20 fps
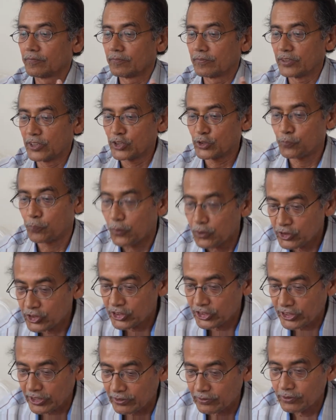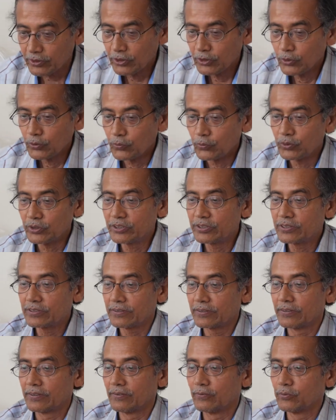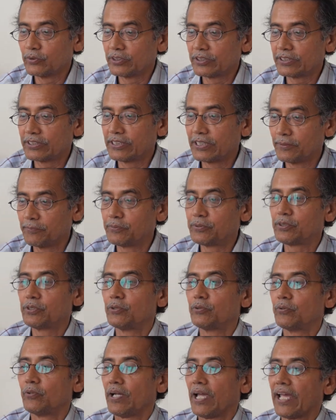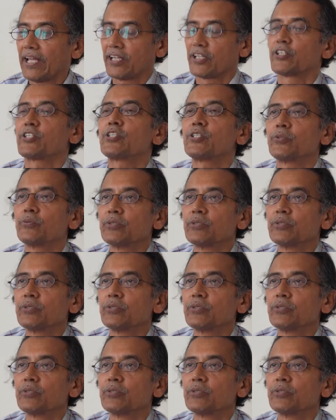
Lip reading: disposition which gives you energy,